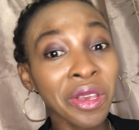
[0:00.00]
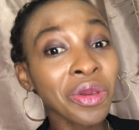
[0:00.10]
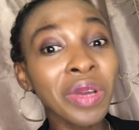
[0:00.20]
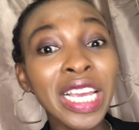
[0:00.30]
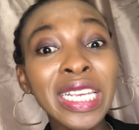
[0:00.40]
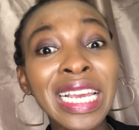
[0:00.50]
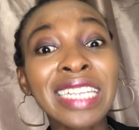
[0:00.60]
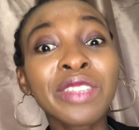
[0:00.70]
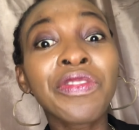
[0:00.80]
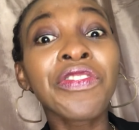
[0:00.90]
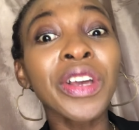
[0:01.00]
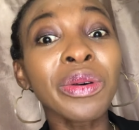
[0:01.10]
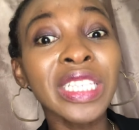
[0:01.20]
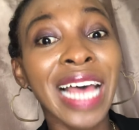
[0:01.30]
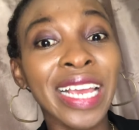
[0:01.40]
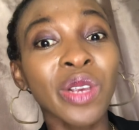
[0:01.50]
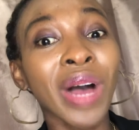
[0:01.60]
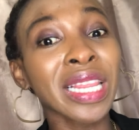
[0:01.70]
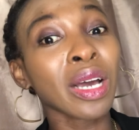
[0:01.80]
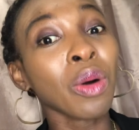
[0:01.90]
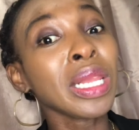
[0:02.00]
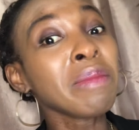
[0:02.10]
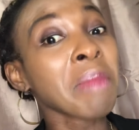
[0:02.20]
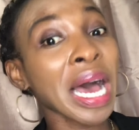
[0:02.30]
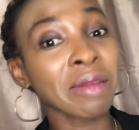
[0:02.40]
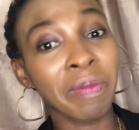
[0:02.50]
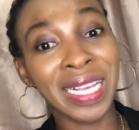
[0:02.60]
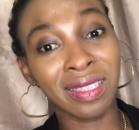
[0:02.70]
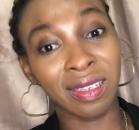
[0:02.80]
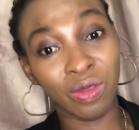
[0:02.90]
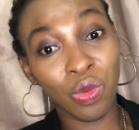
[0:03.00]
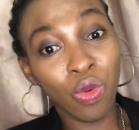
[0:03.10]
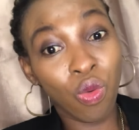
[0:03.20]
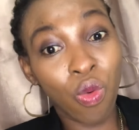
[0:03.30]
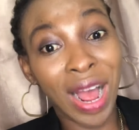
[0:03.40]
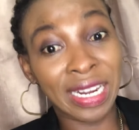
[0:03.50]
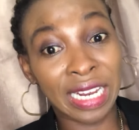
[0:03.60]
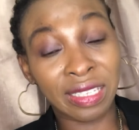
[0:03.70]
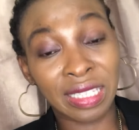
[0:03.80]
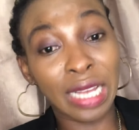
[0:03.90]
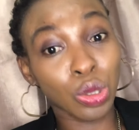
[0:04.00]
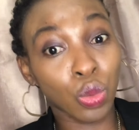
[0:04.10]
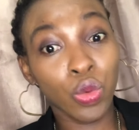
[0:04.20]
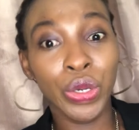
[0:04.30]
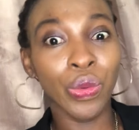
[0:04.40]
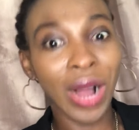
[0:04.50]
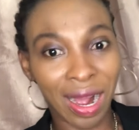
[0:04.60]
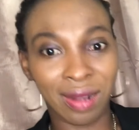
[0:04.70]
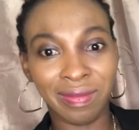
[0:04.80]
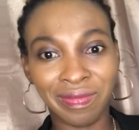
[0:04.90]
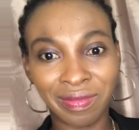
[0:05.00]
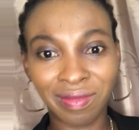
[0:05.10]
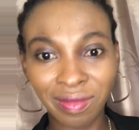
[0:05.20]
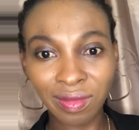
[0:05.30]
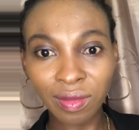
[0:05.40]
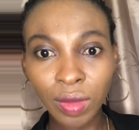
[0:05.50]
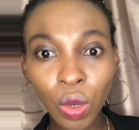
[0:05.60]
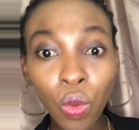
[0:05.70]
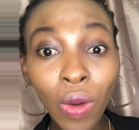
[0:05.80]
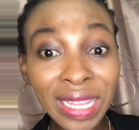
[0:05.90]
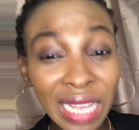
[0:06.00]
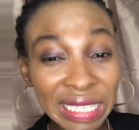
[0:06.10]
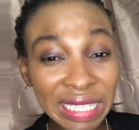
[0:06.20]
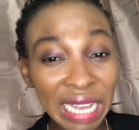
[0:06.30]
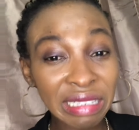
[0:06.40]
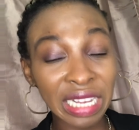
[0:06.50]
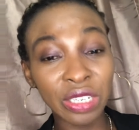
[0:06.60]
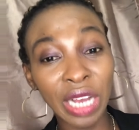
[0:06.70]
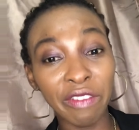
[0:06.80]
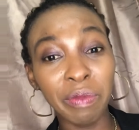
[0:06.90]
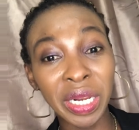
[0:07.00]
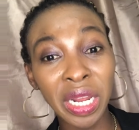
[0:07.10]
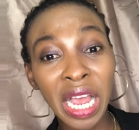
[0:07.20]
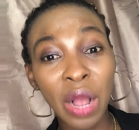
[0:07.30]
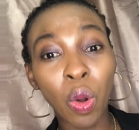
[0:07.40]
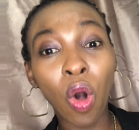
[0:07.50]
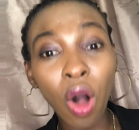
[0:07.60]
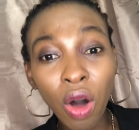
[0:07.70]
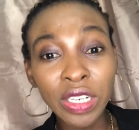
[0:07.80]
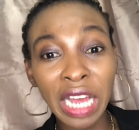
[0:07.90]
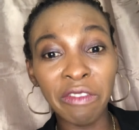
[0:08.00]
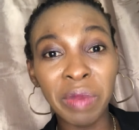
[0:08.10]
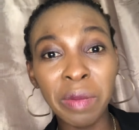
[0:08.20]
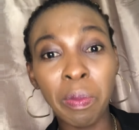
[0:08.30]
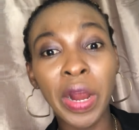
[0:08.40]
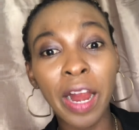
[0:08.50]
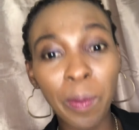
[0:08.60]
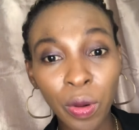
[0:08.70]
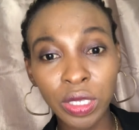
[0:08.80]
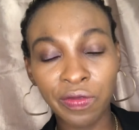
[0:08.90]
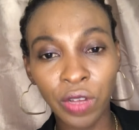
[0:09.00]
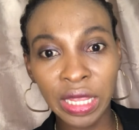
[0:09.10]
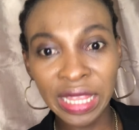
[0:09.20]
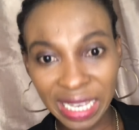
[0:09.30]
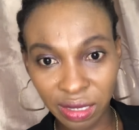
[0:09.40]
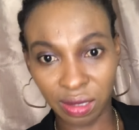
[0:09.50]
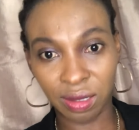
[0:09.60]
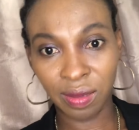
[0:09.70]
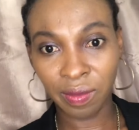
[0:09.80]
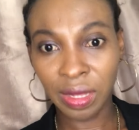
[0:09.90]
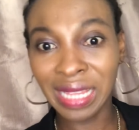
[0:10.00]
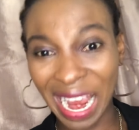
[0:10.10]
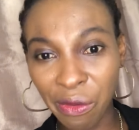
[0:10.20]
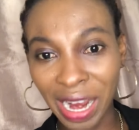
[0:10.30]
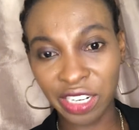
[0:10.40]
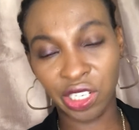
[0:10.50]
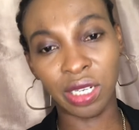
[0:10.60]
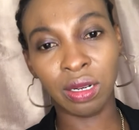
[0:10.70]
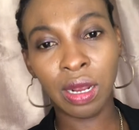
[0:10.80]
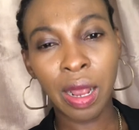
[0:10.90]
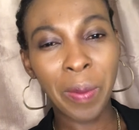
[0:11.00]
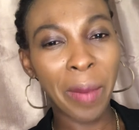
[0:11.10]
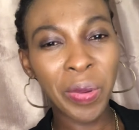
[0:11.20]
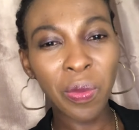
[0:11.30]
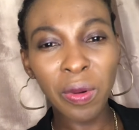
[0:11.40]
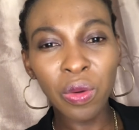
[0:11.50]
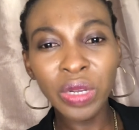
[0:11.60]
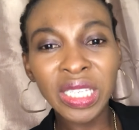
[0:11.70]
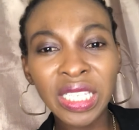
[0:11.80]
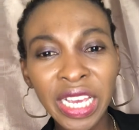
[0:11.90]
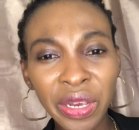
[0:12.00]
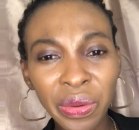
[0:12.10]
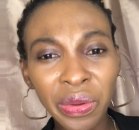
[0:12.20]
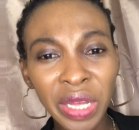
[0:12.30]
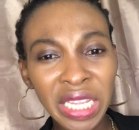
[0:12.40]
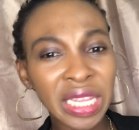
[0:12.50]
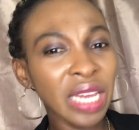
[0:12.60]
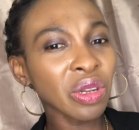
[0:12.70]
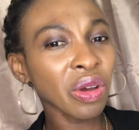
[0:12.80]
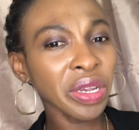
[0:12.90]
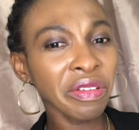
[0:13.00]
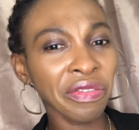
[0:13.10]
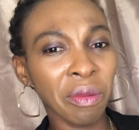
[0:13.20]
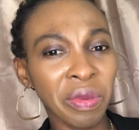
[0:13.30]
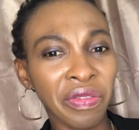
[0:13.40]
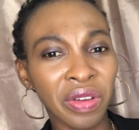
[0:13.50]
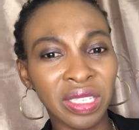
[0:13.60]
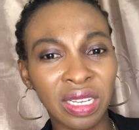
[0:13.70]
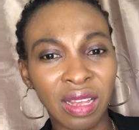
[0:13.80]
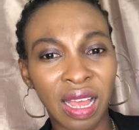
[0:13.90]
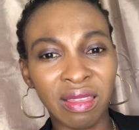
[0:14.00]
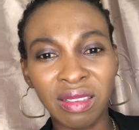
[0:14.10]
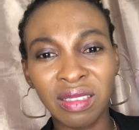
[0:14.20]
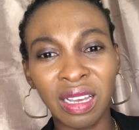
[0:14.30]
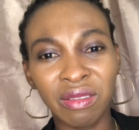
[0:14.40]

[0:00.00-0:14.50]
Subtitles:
it feels like you are the only mad person who understands who you are, who understands that you have been called, you have been purposed for this direction. But people who see you, they know you from before, said, ah, this girl